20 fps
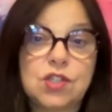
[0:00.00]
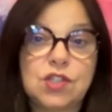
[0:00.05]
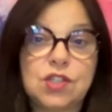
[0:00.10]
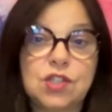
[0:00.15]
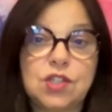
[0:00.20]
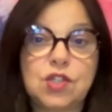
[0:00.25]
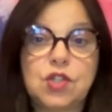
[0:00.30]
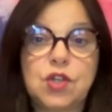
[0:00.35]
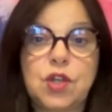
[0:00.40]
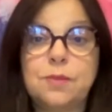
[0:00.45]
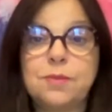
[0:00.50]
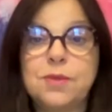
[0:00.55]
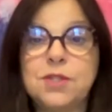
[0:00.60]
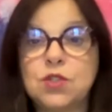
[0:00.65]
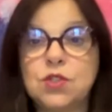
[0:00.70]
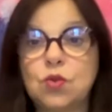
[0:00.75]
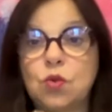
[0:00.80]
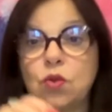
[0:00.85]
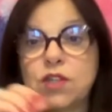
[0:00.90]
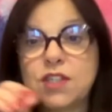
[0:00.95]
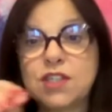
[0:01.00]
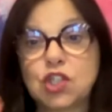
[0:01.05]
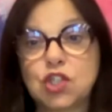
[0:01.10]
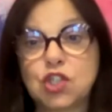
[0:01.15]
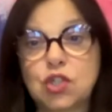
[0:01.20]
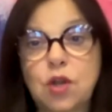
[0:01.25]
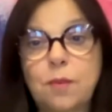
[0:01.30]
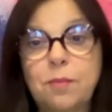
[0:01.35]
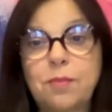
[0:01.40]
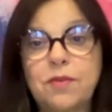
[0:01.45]
disturbance or the
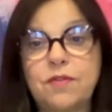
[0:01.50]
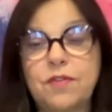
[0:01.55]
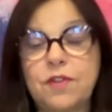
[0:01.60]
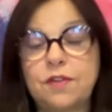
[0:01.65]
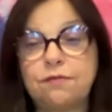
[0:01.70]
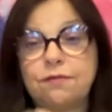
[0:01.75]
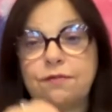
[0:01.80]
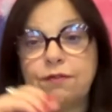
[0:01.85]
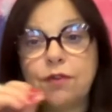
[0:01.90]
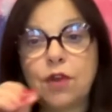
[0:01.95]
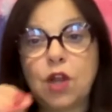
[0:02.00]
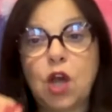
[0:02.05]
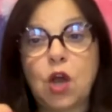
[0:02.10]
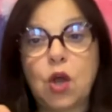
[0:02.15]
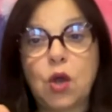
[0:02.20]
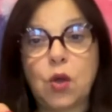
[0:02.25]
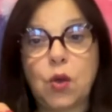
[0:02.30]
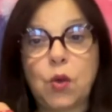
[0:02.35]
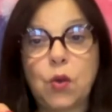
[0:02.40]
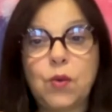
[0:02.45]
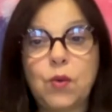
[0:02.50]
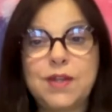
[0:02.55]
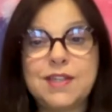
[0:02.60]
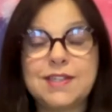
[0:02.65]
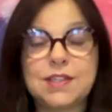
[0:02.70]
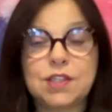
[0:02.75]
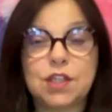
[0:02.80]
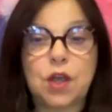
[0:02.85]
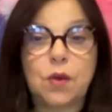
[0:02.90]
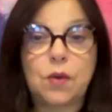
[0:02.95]
stop of the flow
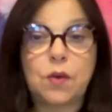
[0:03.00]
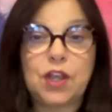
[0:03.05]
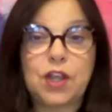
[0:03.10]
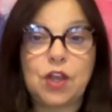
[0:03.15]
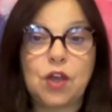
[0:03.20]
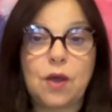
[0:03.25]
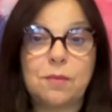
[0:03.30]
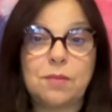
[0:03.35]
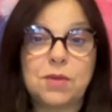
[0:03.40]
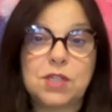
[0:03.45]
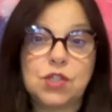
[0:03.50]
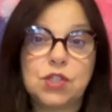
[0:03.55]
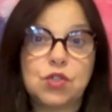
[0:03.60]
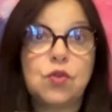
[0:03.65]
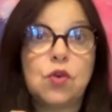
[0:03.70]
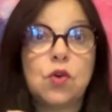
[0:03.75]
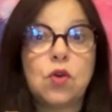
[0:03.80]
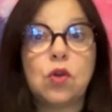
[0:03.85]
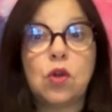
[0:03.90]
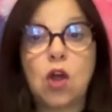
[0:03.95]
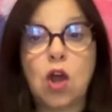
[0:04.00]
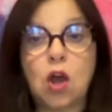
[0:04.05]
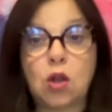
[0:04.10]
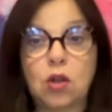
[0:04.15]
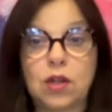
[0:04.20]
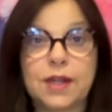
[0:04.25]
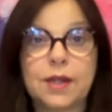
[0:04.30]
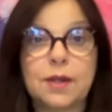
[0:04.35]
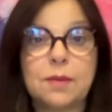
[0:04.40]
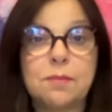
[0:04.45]
is going on, because you're all
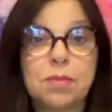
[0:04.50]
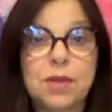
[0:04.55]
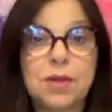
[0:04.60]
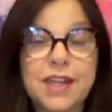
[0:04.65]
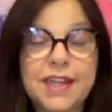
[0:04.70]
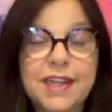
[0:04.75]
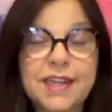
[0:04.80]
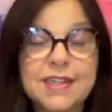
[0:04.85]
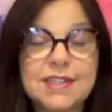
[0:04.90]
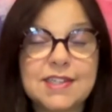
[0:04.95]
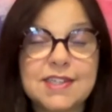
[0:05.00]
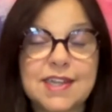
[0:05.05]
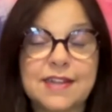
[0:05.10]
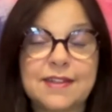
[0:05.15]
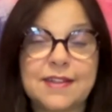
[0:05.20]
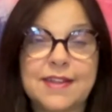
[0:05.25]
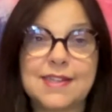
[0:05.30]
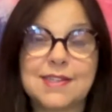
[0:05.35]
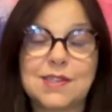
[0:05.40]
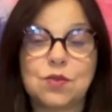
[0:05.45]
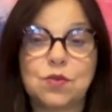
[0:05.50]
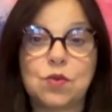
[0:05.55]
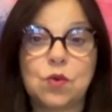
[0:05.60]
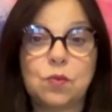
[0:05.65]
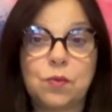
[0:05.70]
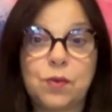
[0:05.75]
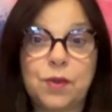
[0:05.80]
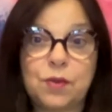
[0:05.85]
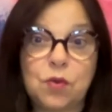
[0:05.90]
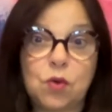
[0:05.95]
whole and complete, and that's
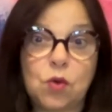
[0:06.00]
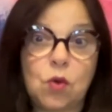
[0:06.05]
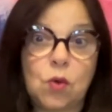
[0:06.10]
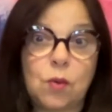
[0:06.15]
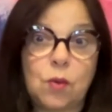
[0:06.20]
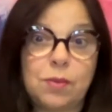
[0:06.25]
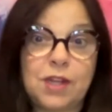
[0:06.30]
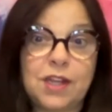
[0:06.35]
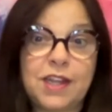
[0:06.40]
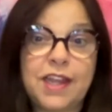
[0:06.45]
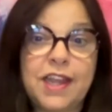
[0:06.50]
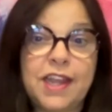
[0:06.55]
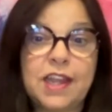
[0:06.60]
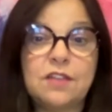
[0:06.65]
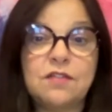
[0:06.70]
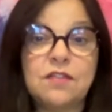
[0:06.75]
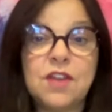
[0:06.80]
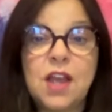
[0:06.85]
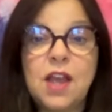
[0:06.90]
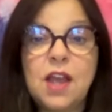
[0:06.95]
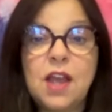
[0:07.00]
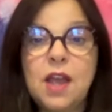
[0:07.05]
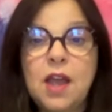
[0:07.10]
all we all believe.